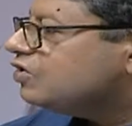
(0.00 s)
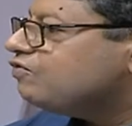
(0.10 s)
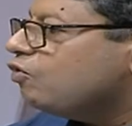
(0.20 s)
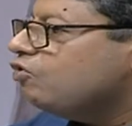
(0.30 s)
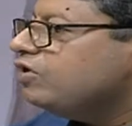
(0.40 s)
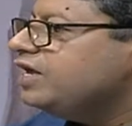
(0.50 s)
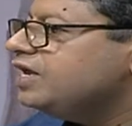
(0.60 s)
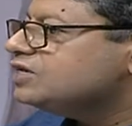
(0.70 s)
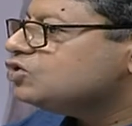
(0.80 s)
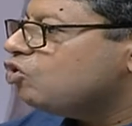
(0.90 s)
So if
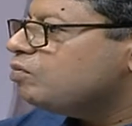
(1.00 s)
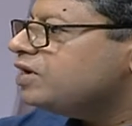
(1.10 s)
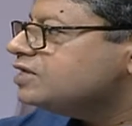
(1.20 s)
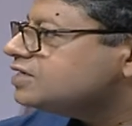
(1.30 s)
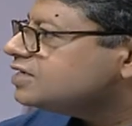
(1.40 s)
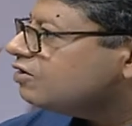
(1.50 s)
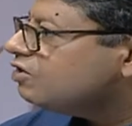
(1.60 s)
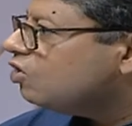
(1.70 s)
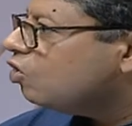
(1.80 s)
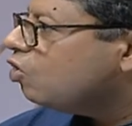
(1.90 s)
already Solomon is his
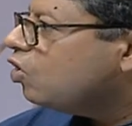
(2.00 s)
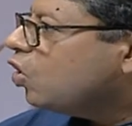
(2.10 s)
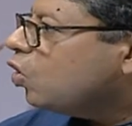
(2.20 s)
son-in-law,